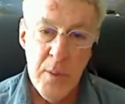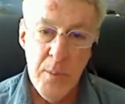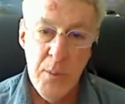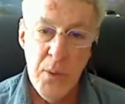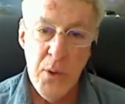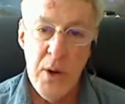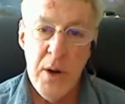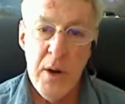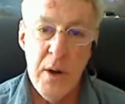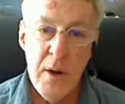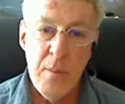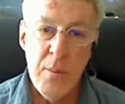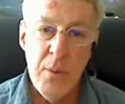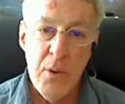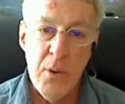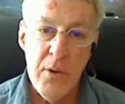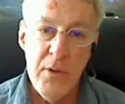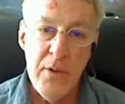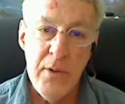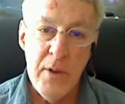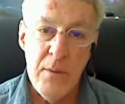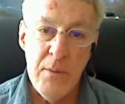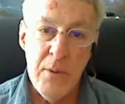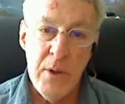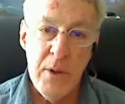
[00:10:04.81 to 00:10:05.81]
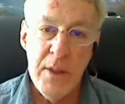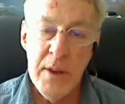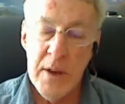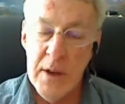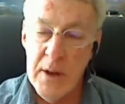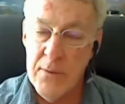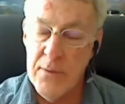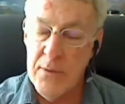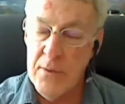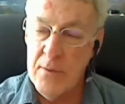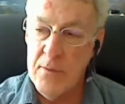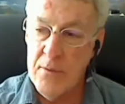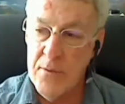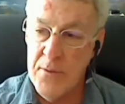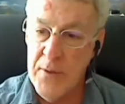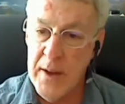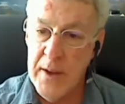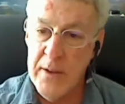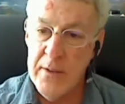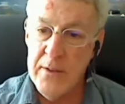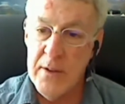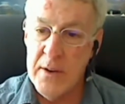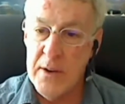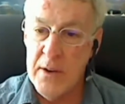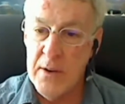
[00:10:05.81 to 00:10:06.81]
you put in a person with a different face,